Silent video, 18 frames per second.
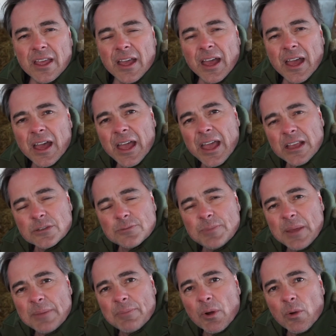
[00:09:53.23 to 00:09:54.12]
as
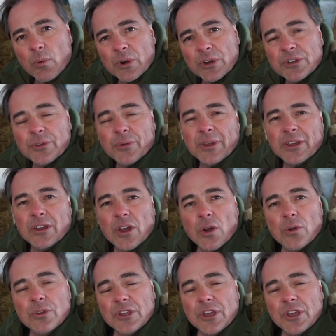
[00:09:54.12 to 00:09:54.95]
people were doing goat